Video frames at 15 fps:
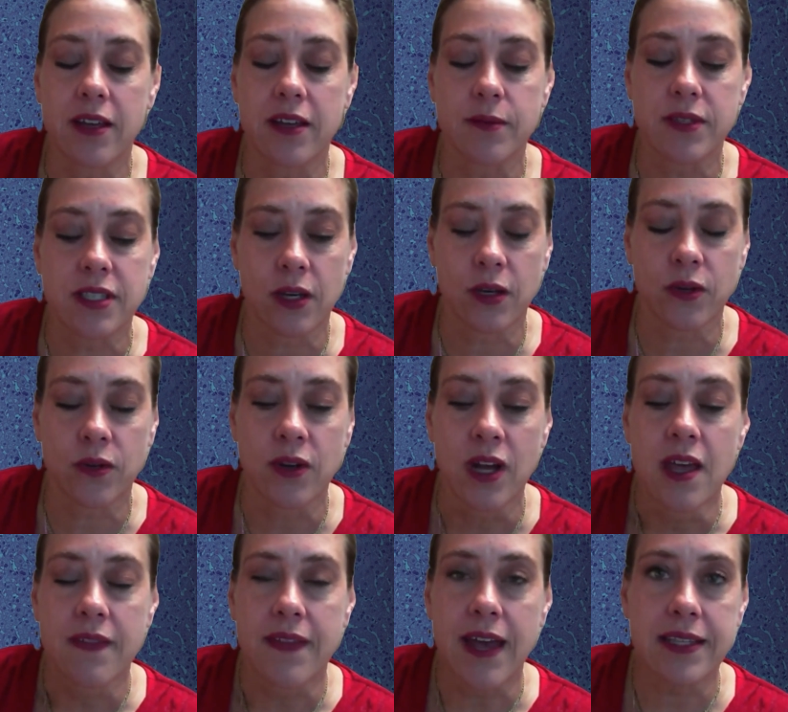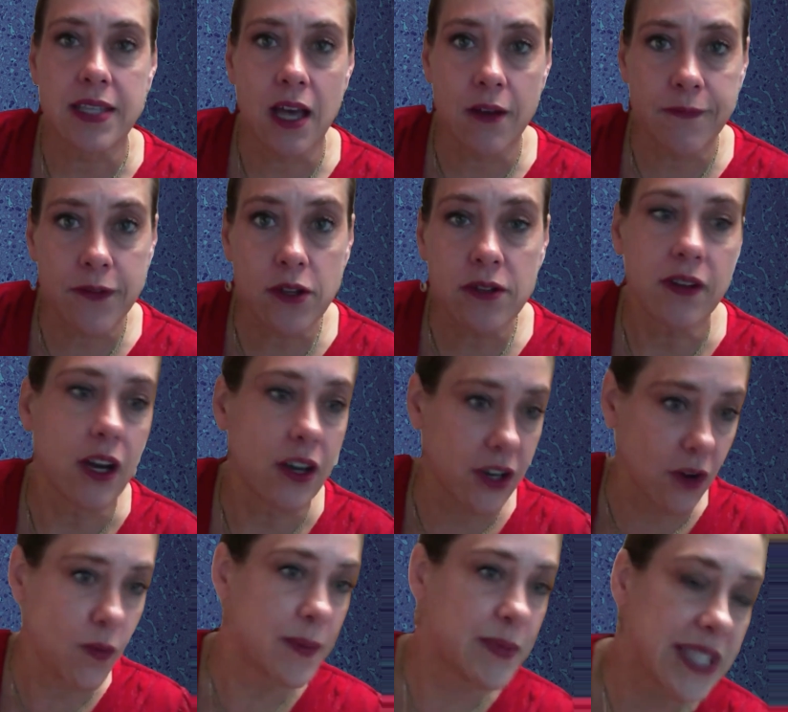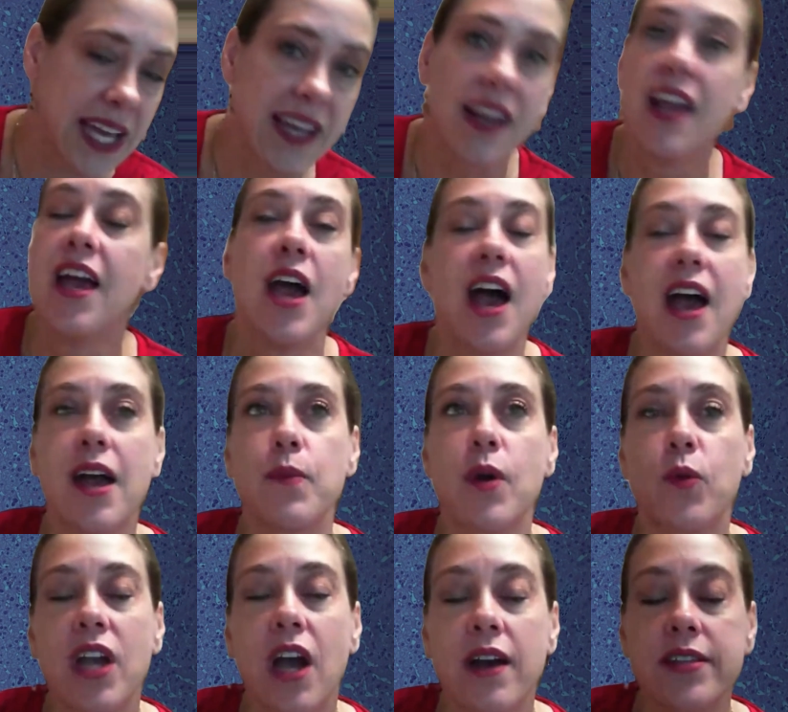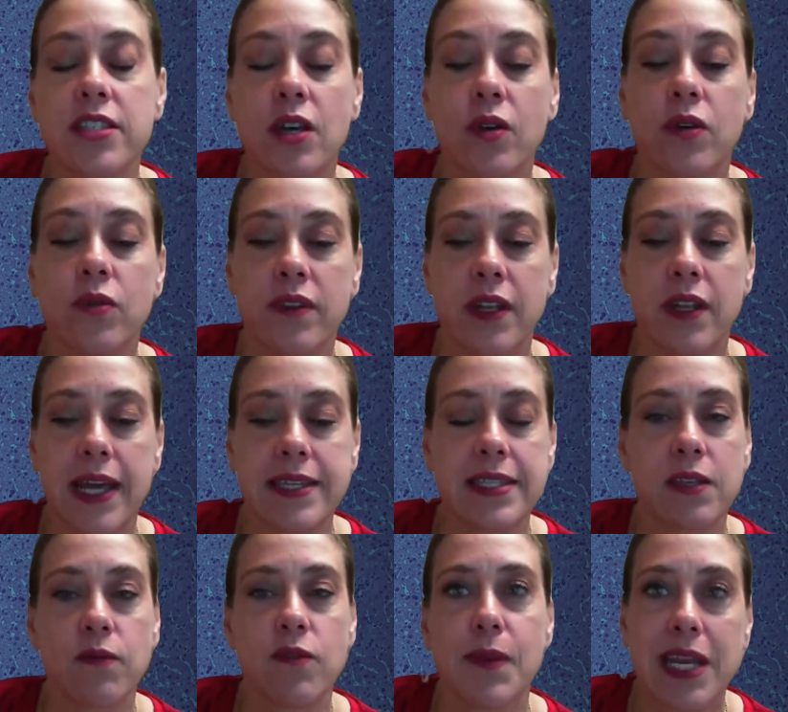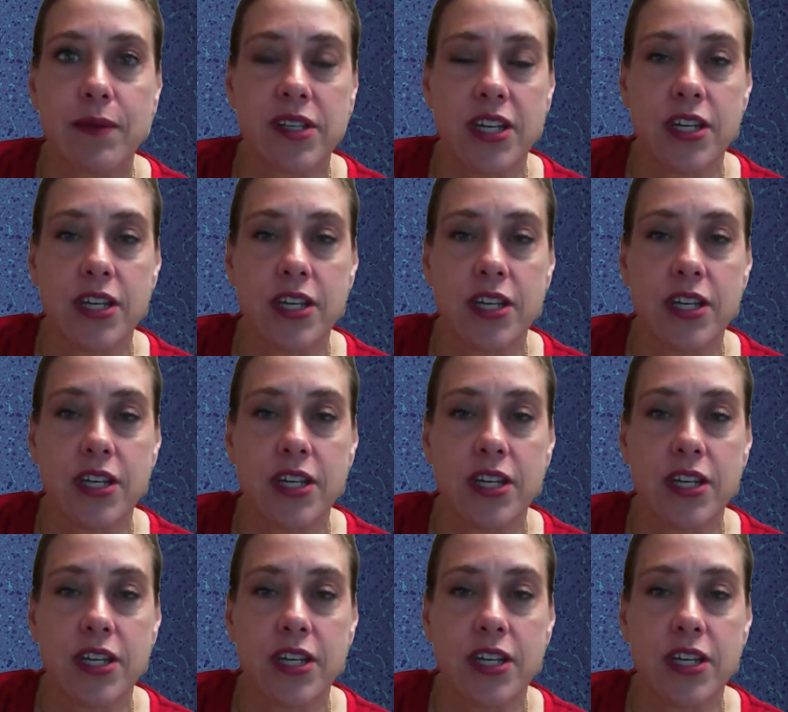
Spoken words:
So that's helpful, or your website. But we also, the nice thing we've been able to